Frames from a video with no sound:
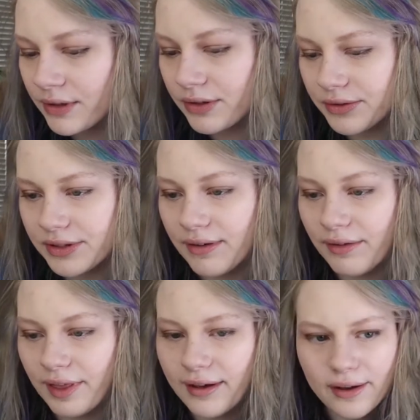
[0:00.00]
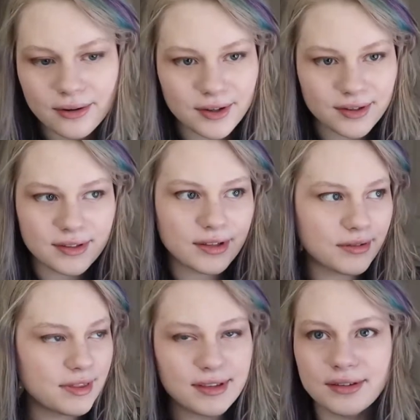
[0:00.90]
So it's never like, oh, does this go
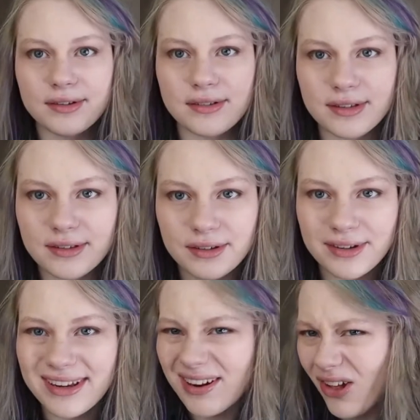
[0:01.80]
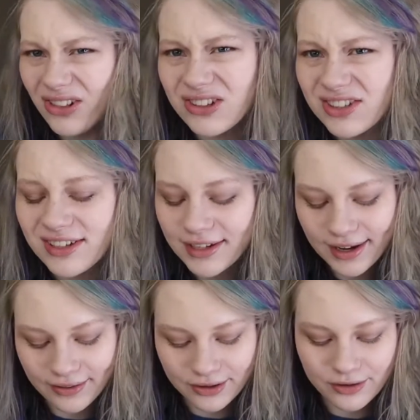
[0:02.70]
with this or does this look good? It all looks good
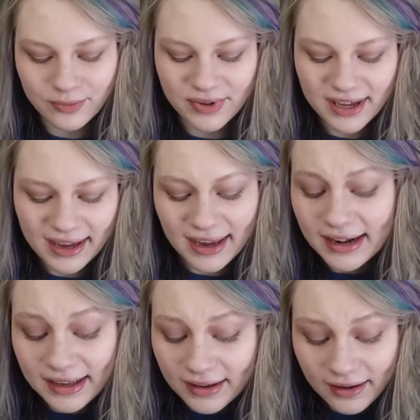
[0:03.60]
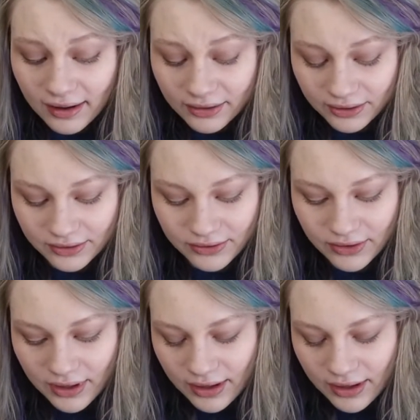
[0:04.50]
together. You can pick any colors